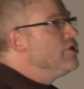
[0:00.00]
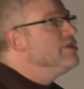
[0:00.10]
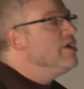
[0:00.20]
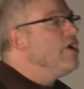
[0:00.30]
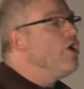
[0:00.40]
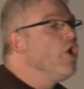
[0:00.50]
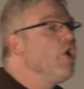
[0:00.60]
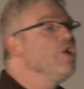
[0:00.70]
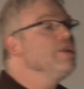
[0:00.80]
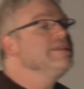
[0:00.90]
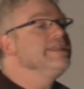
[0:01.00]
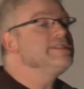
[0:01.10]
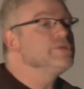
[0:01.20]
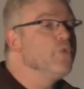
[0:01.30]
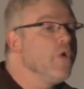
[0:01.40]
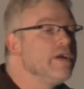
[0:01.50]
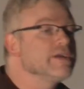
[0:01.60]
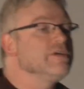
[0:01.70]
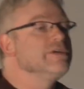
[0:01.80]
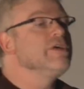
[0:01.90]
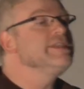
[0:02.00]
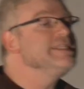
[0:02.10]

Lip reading: on all this work, on all